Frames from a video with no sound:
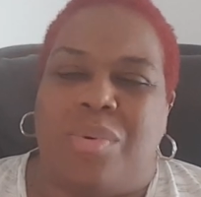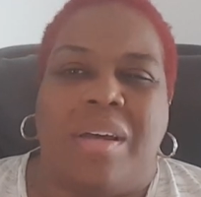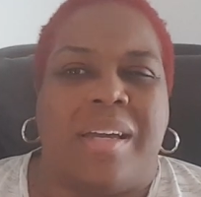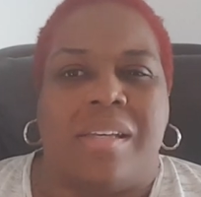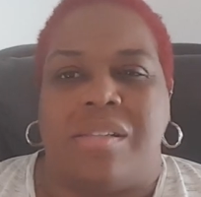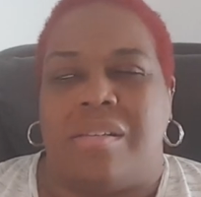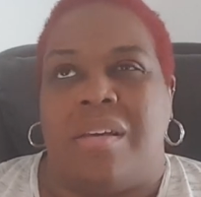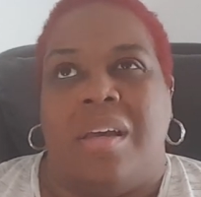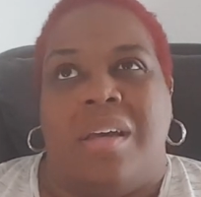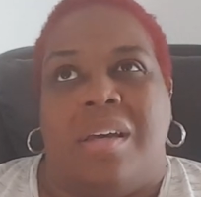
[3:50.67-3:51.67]
well, I guess,
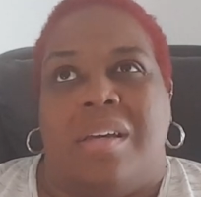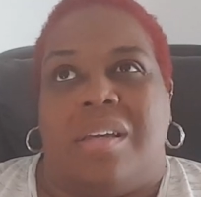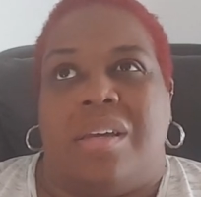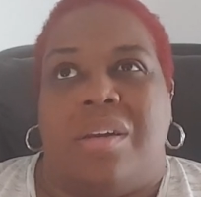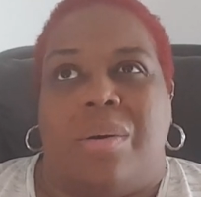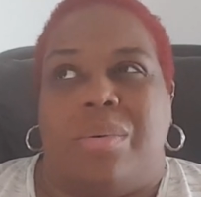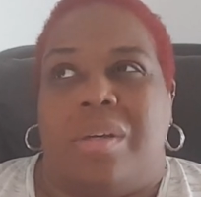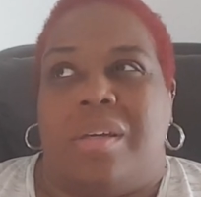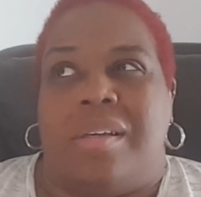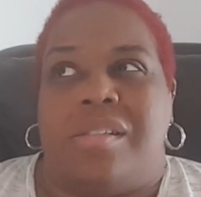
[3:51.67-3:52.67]
you know,
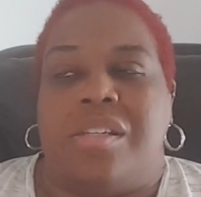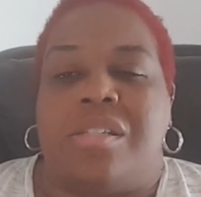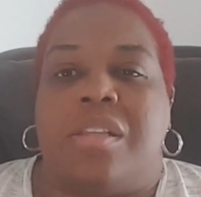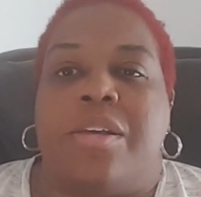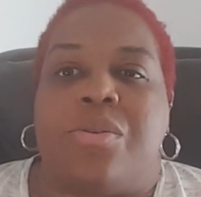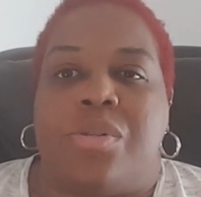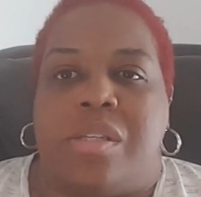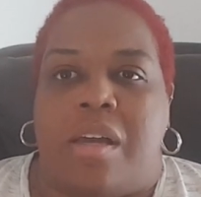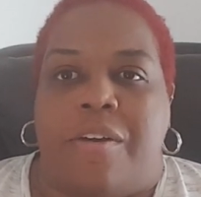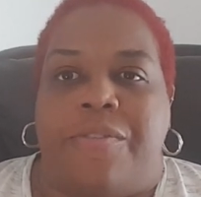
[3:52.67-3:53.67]
it's just little
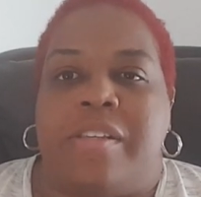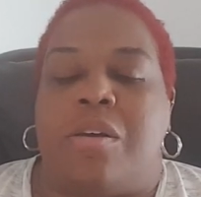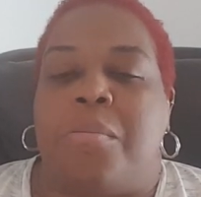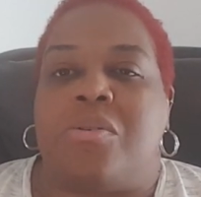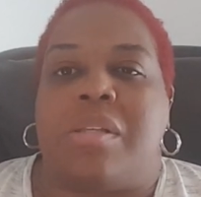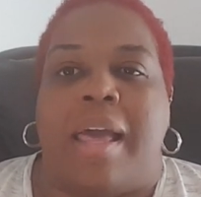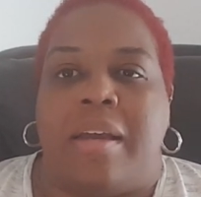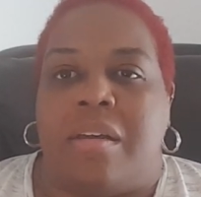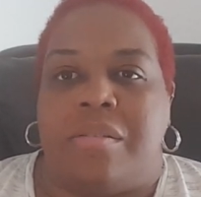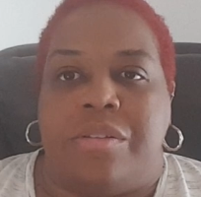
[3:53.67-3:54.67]
stuff. It's almost
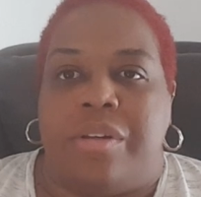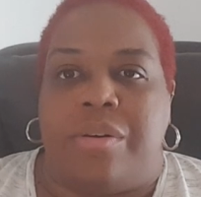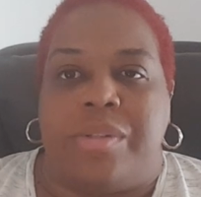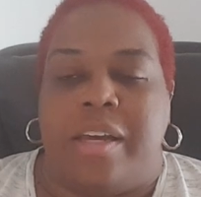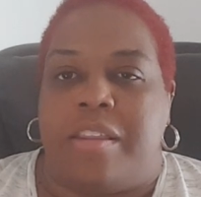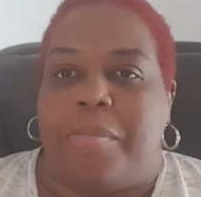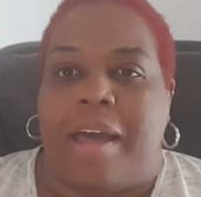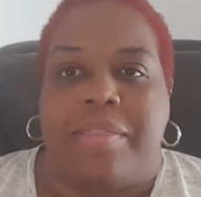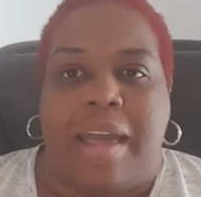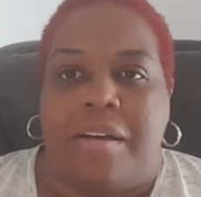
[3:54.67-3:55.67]
like, a, uh, you know, death
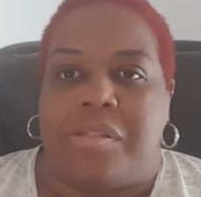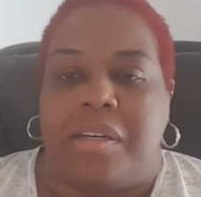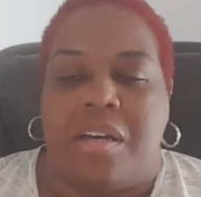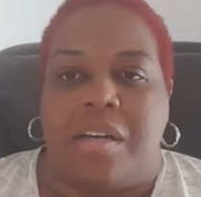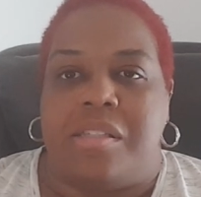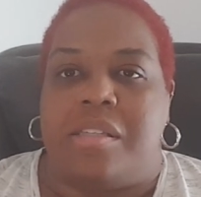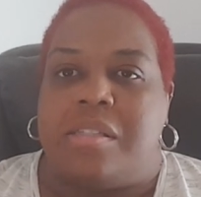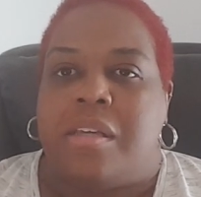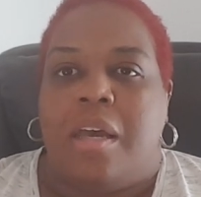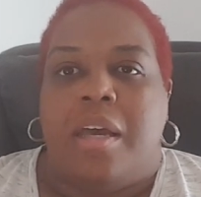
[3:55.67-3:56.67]
by a thousand cuts.
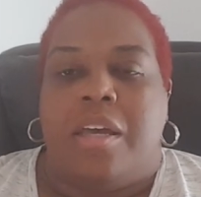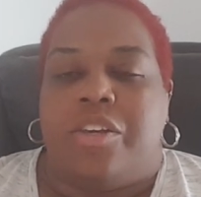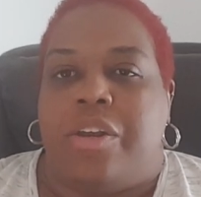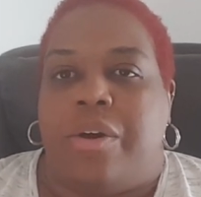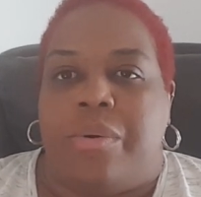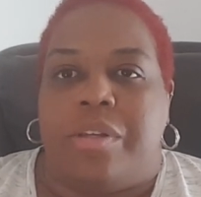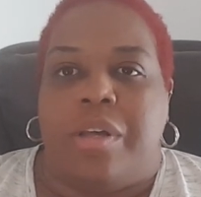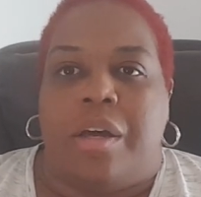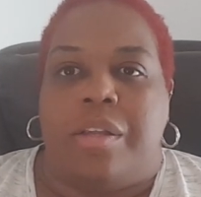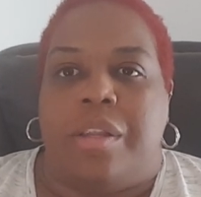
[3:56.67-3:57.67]
It's, you know, a,
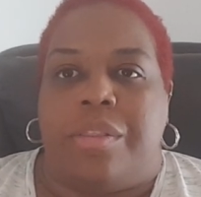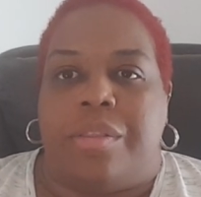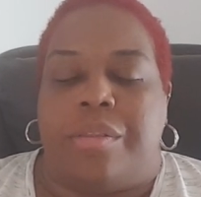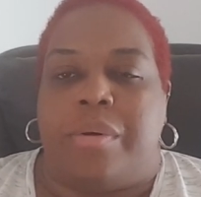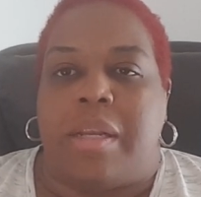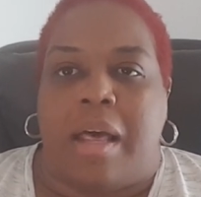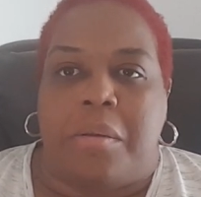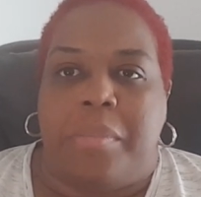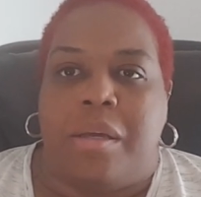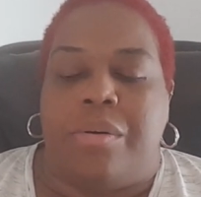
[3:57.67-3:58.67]
a
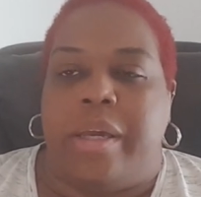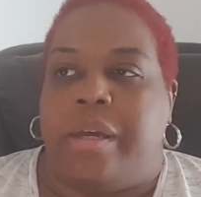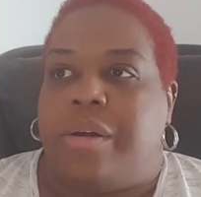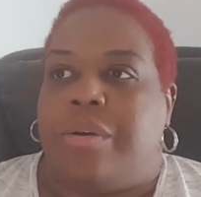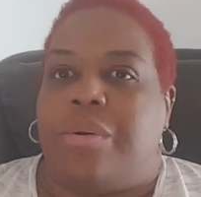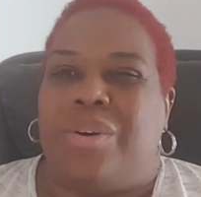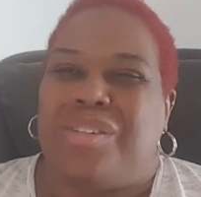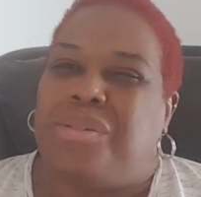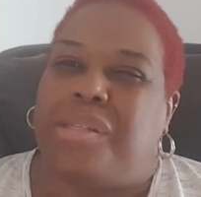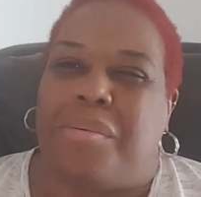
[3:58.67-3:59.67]
$3 meal here. Or,
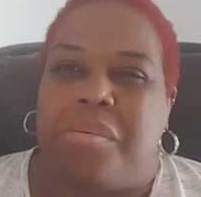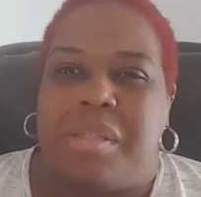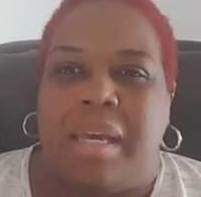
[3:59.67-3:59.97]
you see what I'm